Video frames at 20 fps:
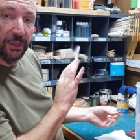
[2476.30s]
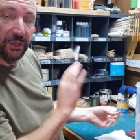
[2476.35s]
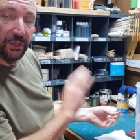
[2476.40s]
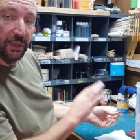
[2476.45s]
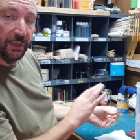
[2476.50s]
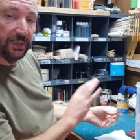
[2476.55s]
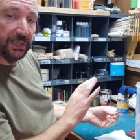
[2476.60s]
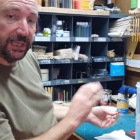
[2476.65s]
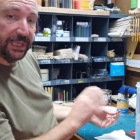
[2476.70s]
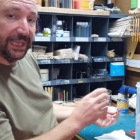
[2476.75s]
the
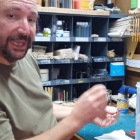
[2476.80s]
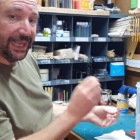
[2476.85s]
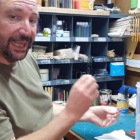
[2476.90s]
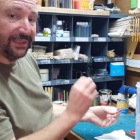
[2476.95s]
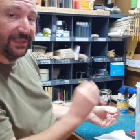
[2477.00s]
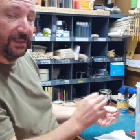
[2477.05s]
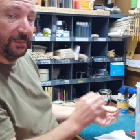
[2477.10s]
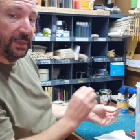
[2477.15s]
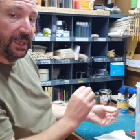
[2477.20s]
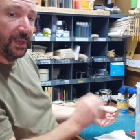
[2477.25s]
shotting can
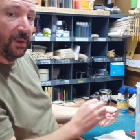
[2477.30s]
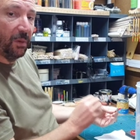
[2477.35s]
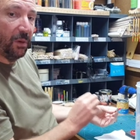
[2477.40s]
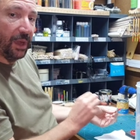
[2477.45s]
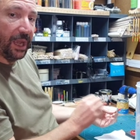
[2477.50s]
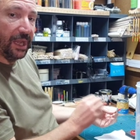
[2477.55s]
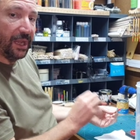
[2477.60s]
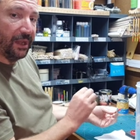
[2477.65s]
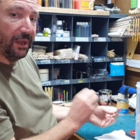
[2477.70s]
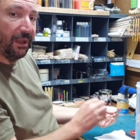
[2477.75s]
actually be
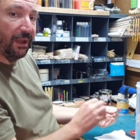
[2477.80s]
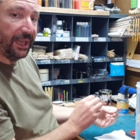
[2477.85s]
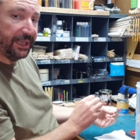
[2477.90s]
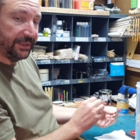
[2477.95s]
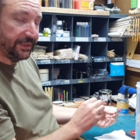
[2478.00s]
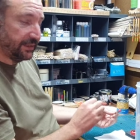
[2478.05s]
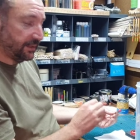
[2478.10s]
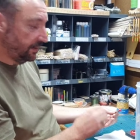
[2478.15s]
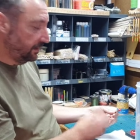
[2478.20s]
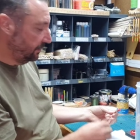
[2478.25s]
quite
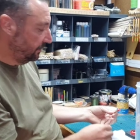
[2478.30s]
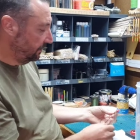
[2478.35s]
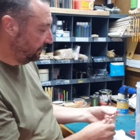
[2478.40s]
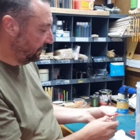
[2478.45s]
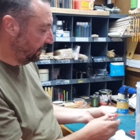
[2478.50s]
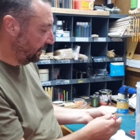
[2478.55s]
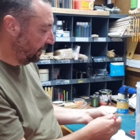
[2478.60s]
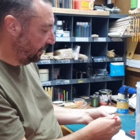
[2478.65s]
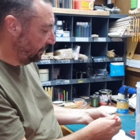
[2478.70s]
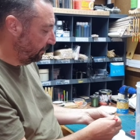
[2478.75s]
light.
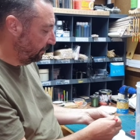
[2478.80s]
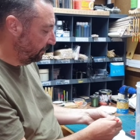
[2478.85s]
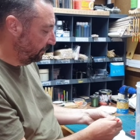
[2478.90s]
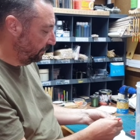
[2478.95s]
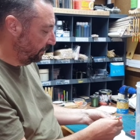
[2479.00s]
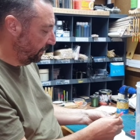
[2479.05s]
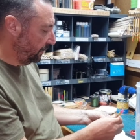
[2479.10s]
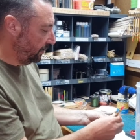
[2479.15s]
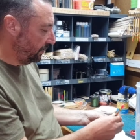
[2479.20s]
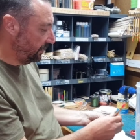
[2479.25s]
Um,
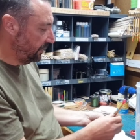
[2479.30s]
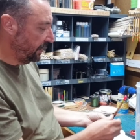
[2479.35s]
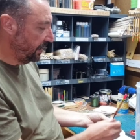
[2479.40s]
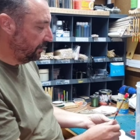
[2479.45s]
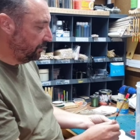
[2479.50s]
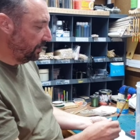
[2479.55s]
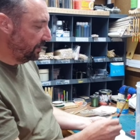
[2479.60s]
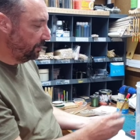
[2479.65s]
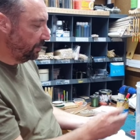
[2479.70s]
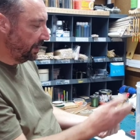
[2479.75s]
you'd
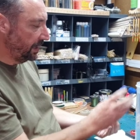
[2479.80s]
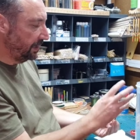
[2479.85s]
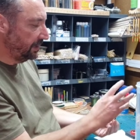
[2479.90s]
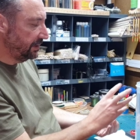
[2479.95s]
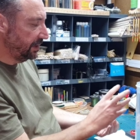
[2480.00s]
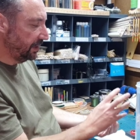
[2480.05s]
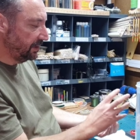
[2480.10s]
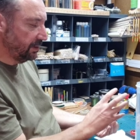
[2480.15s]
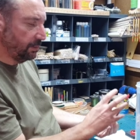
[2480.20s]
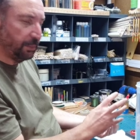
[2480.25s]
think with being
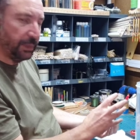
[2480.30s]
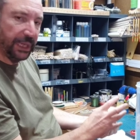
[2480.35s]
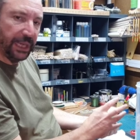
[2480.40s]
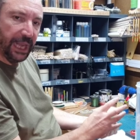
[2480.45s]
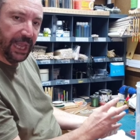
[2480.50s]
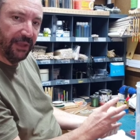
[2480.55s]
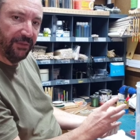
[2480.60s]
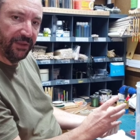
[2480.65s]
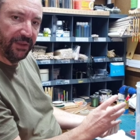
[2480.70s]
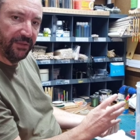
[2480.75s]
such a
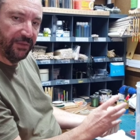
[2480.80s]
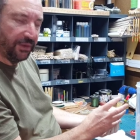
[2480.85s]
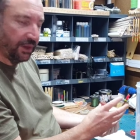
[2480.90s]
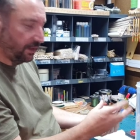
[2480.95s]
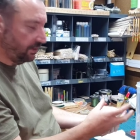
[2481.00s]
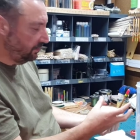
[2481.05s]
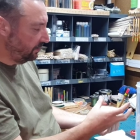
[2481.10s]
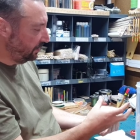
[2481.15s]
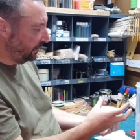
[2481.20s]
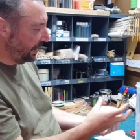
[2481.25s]
big, heavy
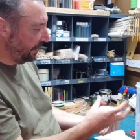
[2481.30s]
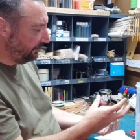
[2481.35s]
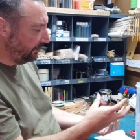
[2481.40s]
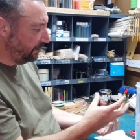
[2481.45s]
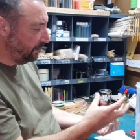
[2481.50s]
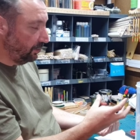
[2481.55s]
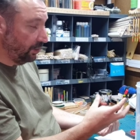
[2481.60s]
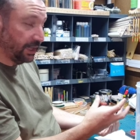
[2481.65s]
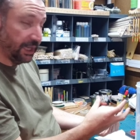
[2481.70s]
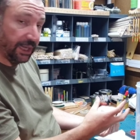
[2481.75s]
float,
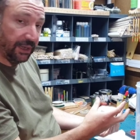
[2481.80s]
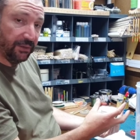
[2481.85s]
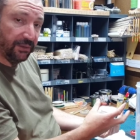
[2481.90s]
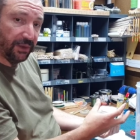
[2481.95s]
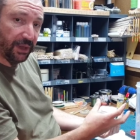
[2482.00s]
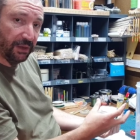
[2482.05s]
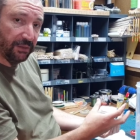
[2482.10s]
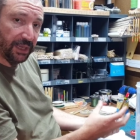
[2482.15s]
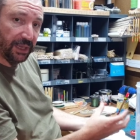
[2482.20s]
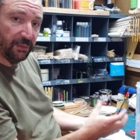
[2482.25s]
heavy looking
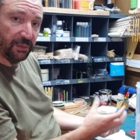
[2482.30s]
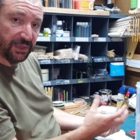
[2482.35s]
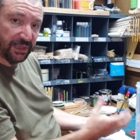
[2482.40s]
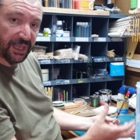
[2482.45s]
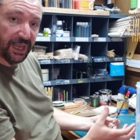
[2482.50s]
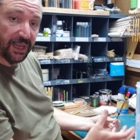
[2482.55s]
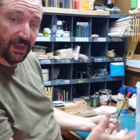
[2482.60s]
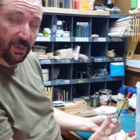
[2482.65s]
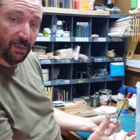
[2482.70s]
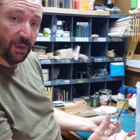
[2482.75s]
float, it would
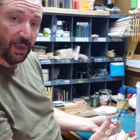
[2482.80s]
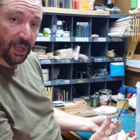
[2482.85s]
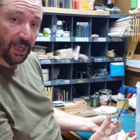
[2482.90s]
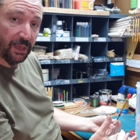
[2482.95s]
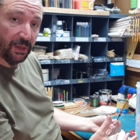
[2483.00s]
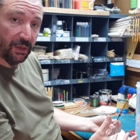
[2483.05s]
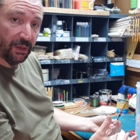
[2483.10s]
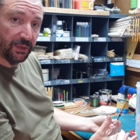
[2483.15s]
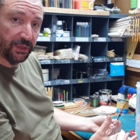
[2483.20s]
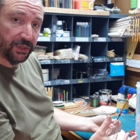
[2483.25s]
take quite
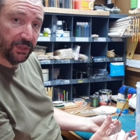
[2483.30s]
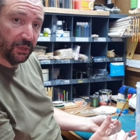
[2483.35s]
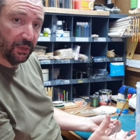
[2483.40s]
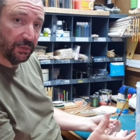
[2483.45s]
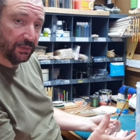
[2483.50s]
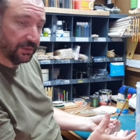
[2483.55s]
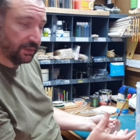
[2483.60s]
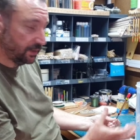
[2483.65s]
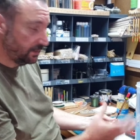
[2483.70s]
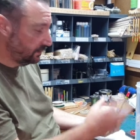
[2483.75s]
a lot of
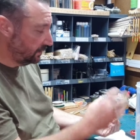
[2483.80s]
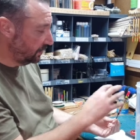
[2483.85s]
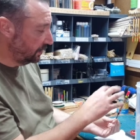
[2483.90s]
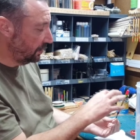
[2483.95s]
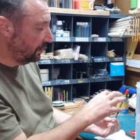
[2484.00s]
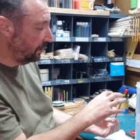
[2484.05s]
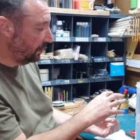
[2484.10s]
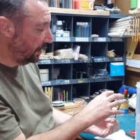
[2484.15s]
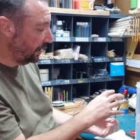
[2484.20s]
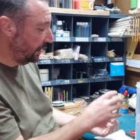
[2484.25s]
shot to, to
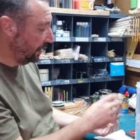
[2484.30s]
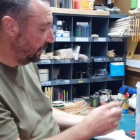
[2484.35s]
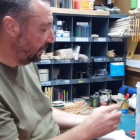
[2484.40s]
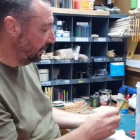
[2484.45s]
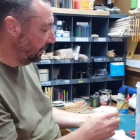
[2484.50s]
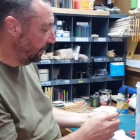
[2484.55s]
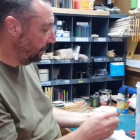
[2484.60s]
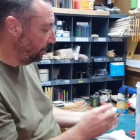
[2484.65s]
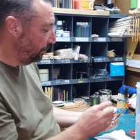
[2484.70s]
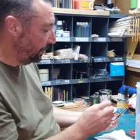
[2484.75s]
cock it,
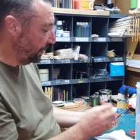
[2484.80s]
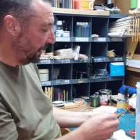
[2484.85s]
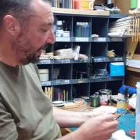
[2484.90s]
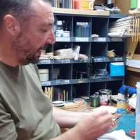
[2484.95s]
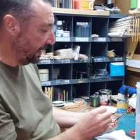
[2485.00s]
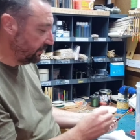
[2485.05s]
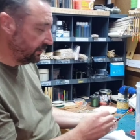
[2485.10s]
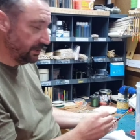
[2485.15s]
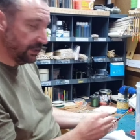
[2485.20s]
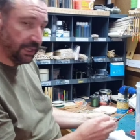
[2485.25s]
but
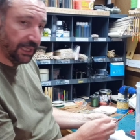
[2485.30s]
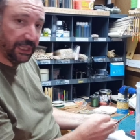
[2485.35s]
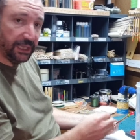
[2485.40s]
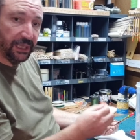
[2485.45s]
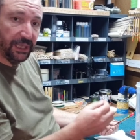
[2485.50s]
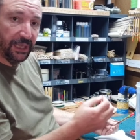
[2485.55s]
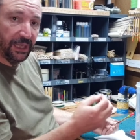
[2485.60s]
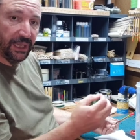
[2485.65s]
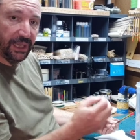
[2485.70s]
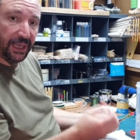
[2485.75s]

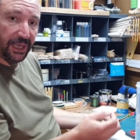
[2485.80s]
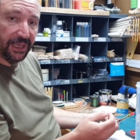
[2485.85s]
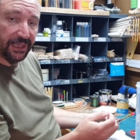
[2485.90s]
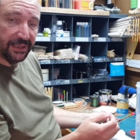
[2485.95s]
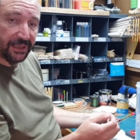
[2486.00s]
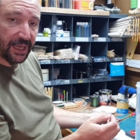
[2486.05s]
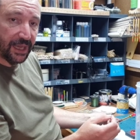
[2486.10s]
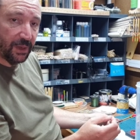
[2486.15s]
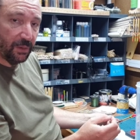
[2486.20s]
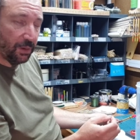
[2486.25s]
actually it
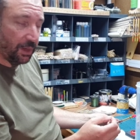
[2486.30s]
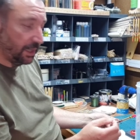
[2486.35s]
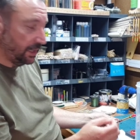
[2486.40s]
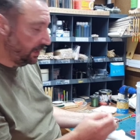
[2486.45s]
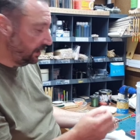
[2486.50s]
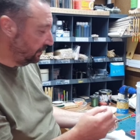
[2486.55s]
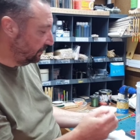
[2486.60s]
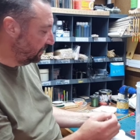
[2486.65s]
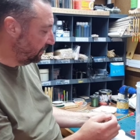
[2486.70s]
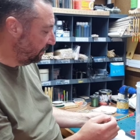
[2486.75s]
can take quite a
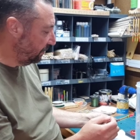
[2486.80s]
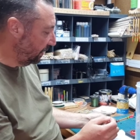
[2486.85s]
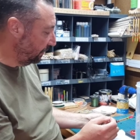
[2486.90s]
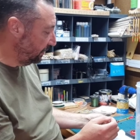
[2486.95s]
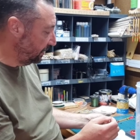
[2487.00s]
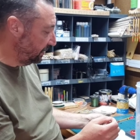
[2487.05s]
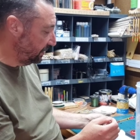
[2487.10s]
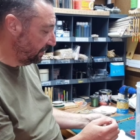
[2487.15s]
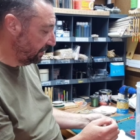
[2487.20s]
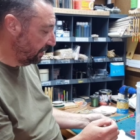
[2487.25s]
little. So
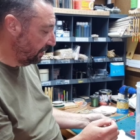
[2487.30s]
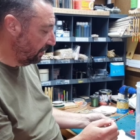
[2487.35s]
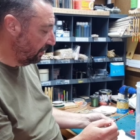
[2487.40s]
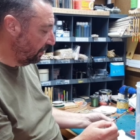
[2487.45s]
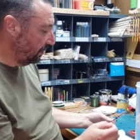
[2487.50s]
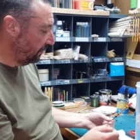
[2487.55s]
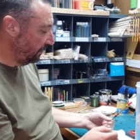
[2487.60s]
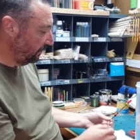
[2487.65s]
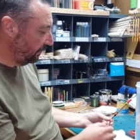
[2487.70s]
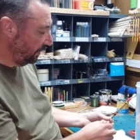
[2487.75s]
I'm going to start
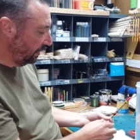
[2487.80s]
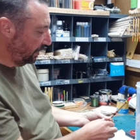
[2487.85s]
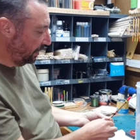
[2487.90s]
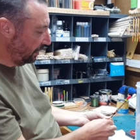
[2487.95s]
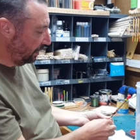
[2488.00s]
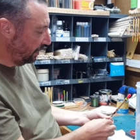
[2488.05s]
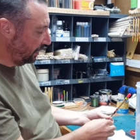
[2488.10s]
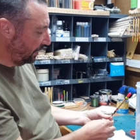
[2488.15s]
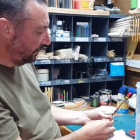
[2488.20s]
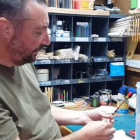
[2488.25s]
off,
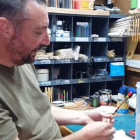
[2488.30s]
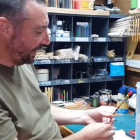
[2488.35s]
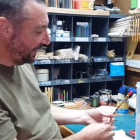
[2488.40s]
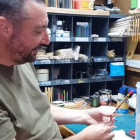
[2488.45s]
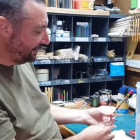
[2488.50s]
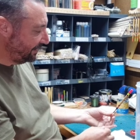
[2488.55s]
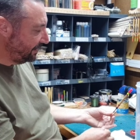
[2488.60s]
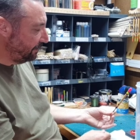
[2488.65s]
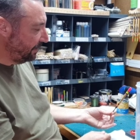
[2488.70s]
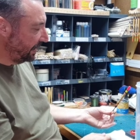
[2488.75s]
I'm
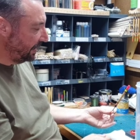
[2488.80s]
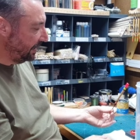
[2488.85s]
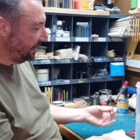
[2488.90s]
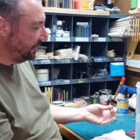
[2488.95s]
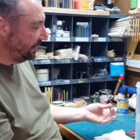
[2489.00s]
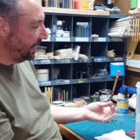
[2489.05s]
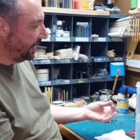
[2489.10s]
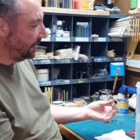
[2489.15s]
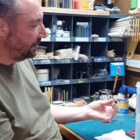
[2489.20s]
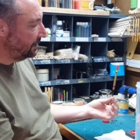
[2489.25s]

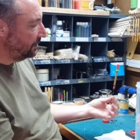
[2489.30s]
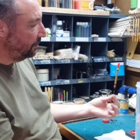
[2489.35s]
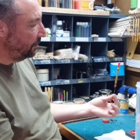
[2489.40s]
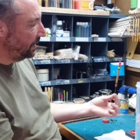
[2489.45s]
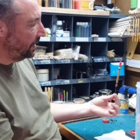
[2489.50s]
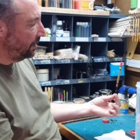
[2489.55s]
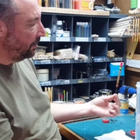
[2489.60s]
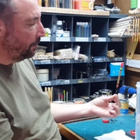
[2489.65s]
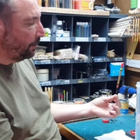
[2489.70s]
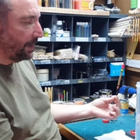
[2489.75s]
estimating that to
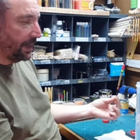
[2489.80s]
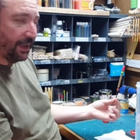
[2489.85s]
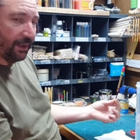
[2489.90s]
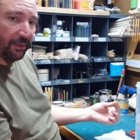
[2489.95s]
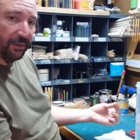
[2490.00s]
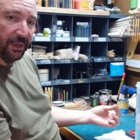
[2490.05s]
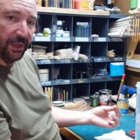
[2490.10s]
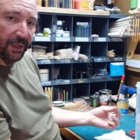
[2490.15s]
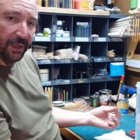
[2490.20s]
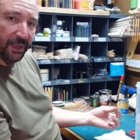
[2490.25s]
be
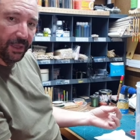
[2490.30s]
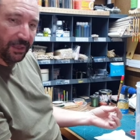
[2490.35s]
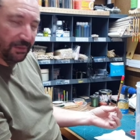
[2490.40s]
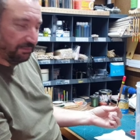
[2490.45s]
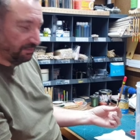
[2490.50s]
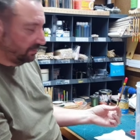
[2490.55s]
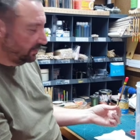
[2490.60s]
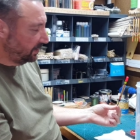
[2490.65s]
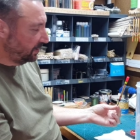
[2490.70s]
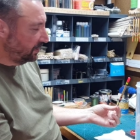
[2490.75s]
about
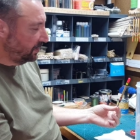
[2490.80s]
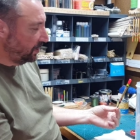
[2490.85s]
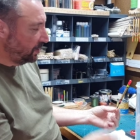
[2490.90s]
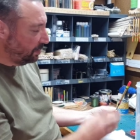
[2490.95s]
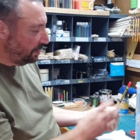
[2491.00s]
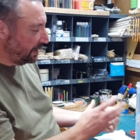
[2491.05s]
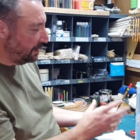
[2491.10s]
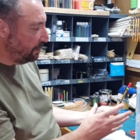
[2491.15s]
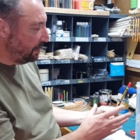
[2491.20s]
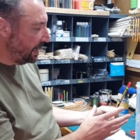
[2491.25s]

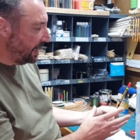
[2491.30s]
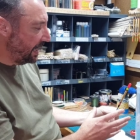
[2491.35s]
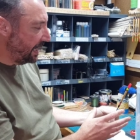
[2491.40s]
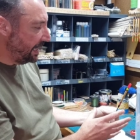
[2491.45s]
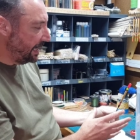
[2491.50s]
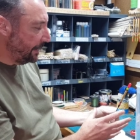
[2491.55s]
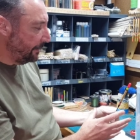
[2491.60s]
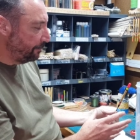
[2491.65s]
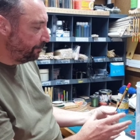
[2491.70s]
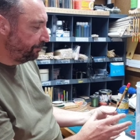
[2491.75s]
two B
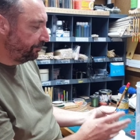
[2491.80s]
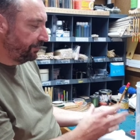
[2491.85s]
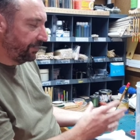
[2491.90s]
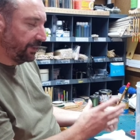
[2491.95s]
B,